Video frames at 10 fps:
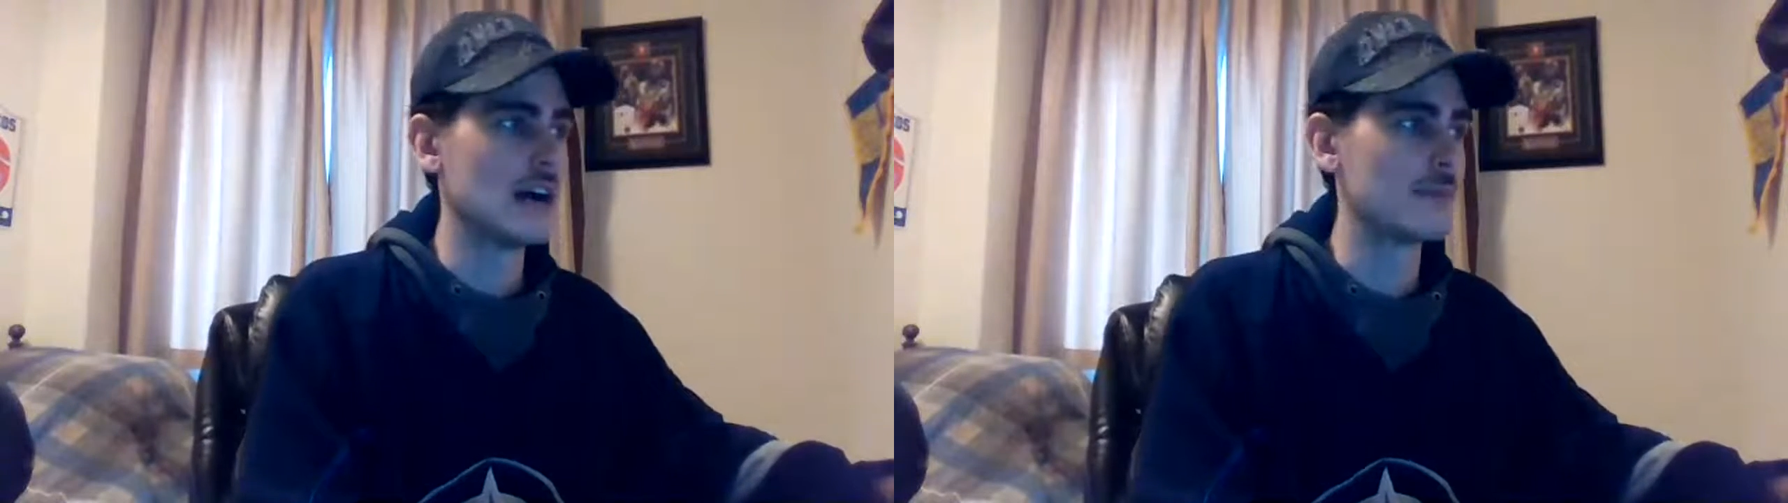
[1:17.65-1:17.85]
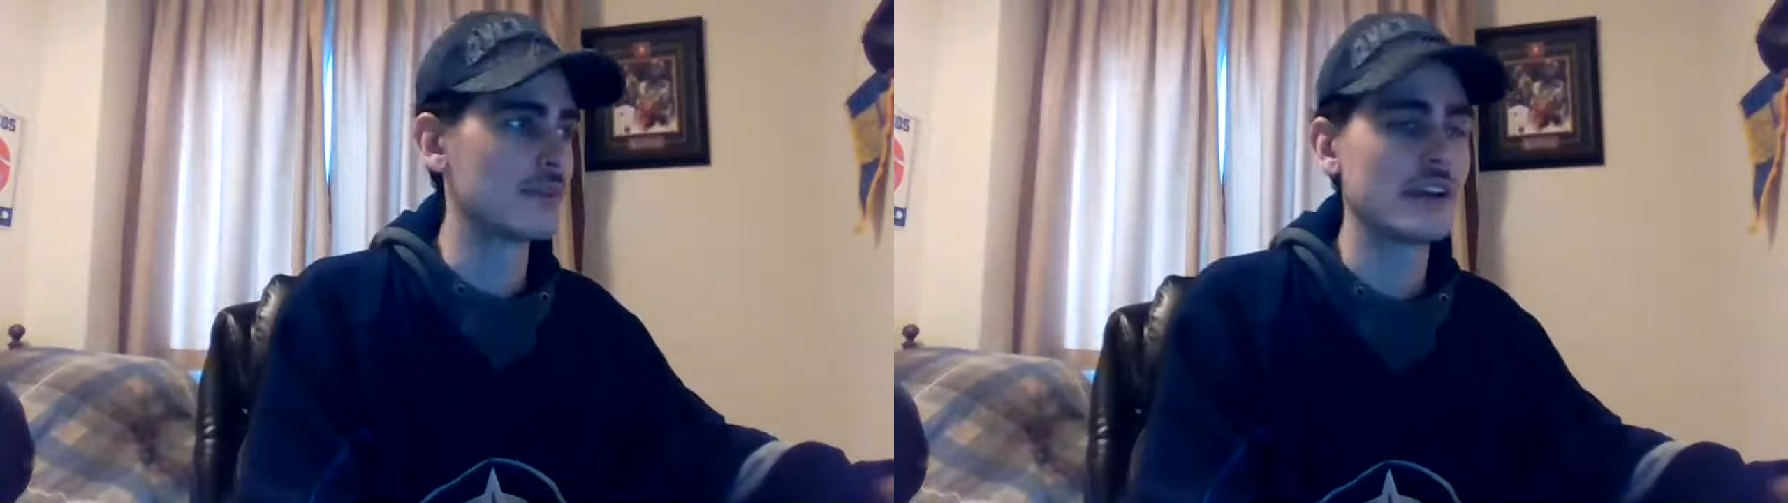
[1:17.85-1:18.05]

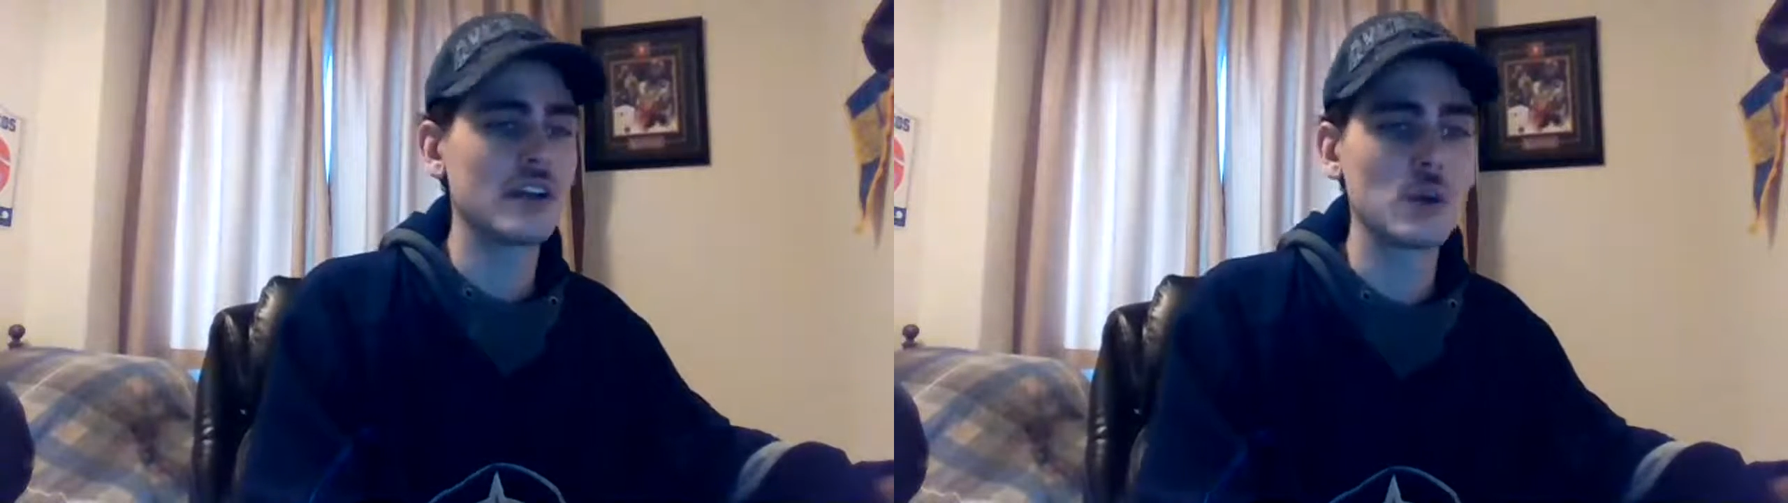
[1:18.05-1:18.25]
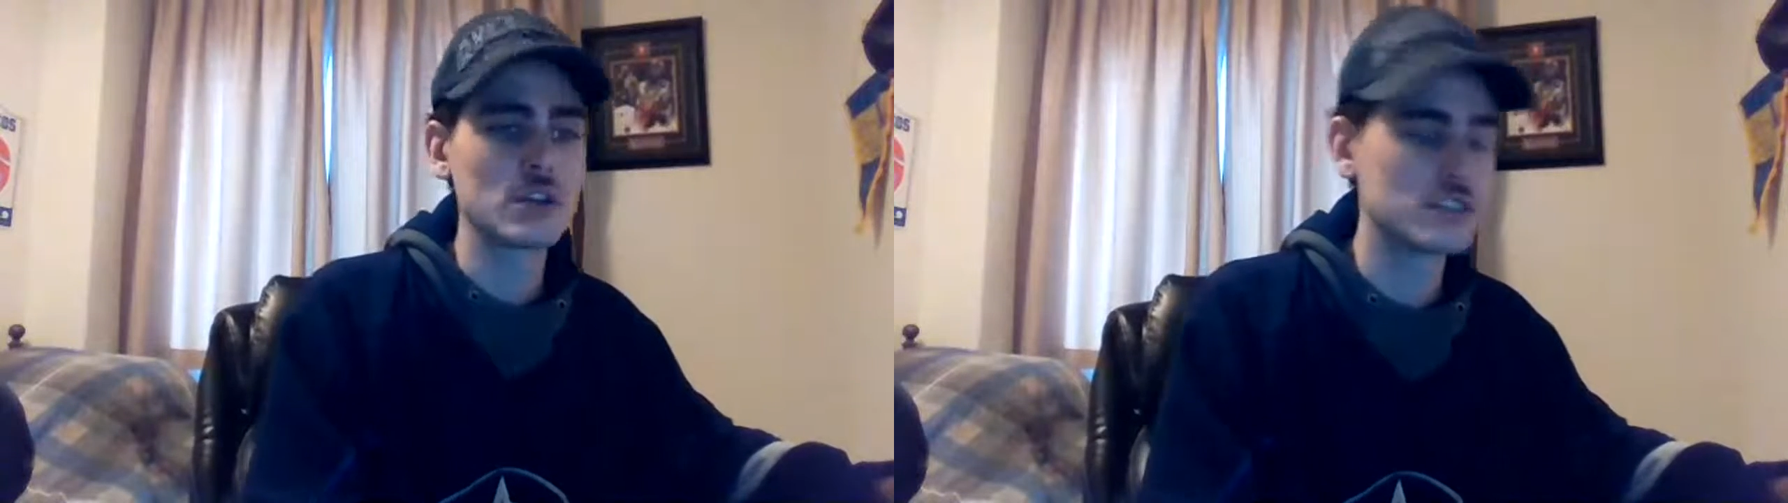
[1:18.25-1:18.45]
Bring any
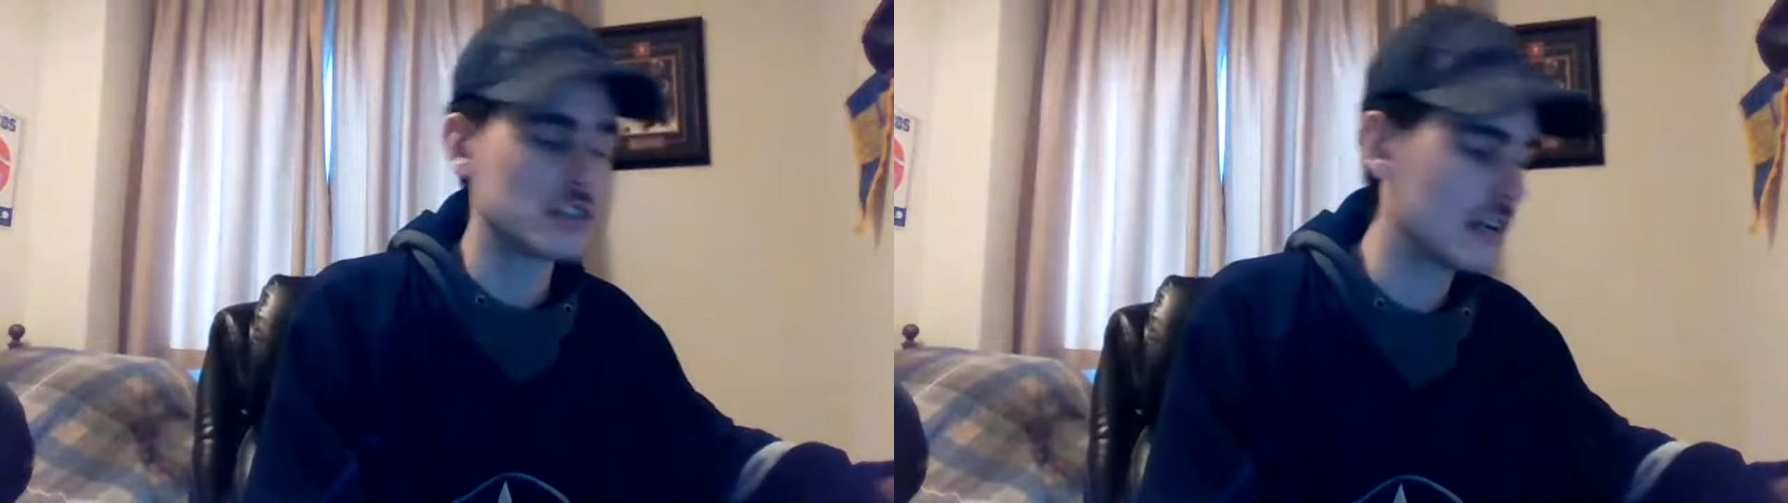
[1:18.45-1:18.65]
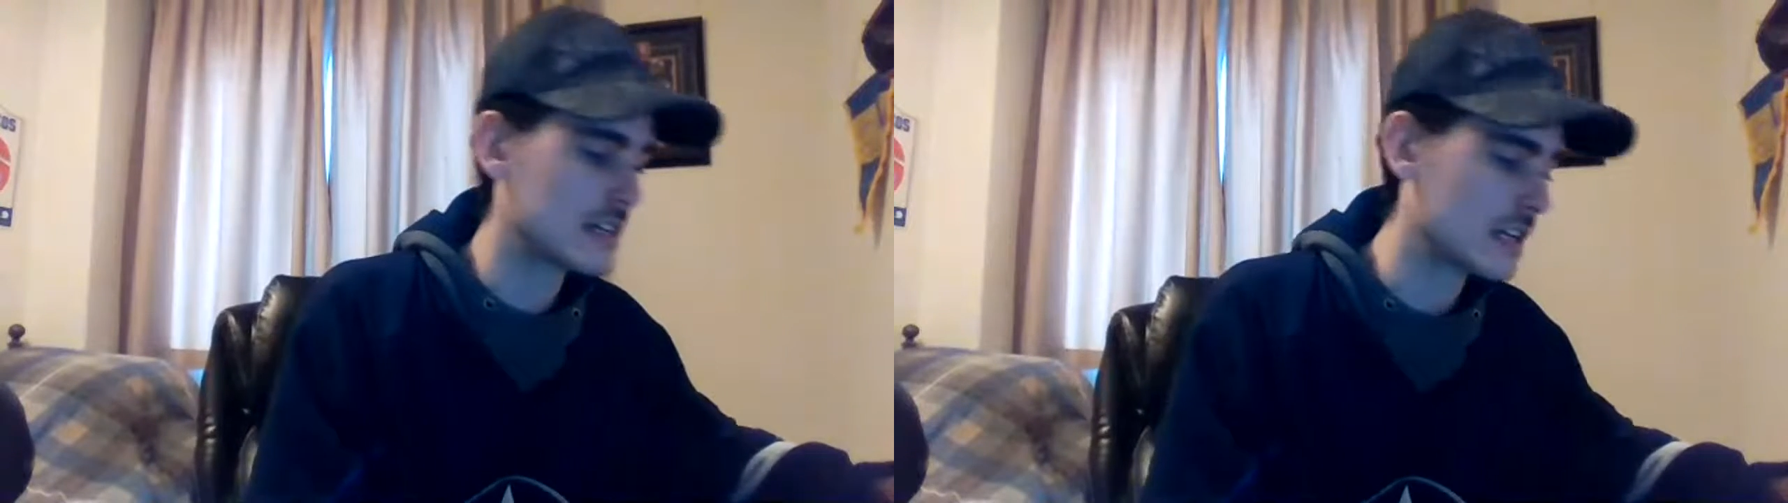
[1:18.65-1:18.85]
questions you
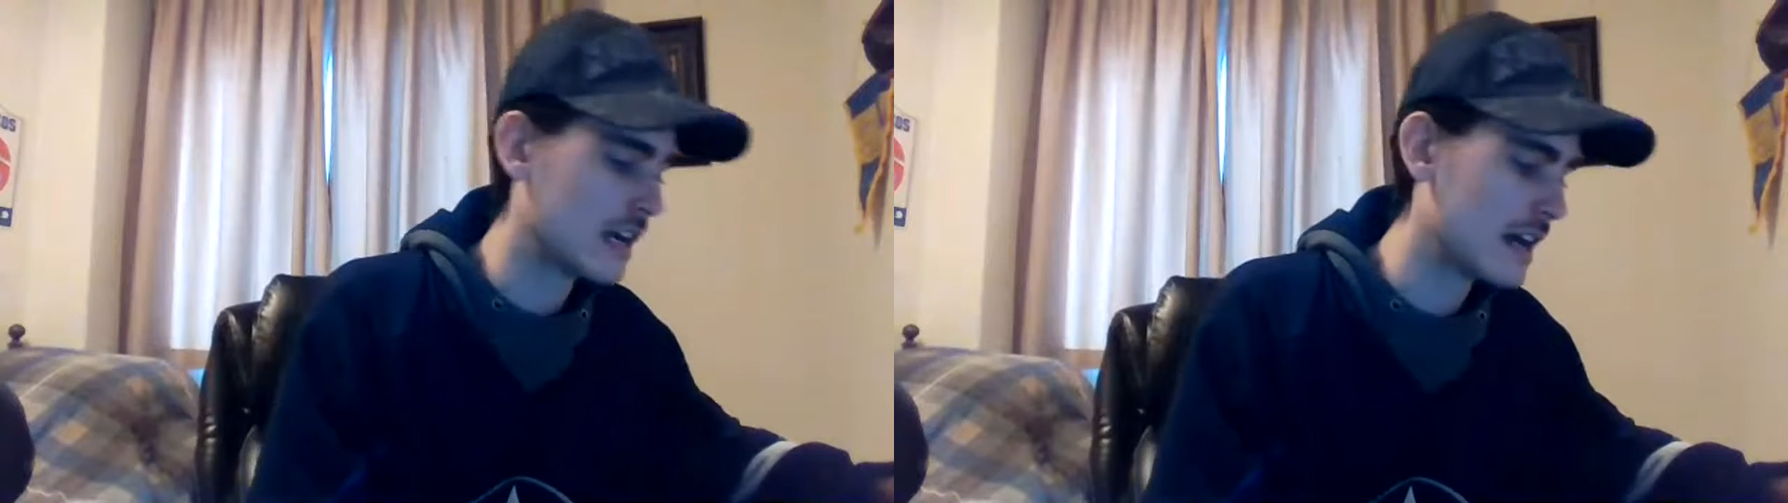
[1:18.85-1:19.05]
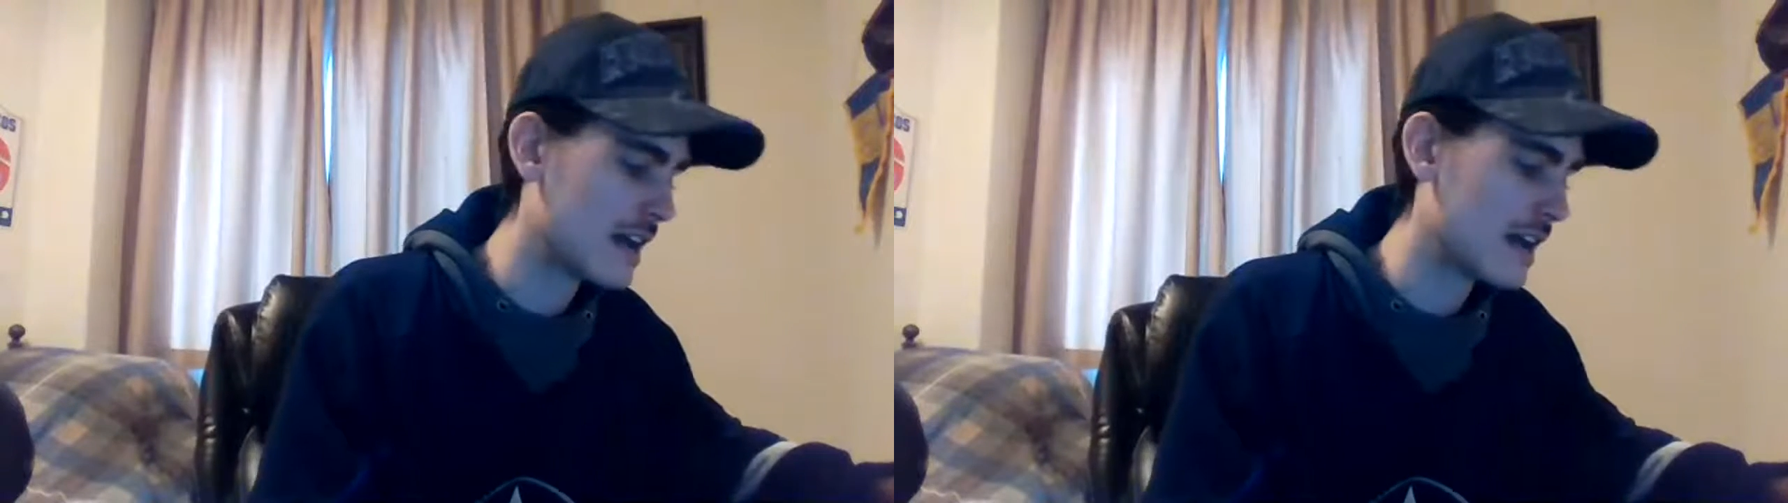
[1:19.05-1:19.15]
guys got.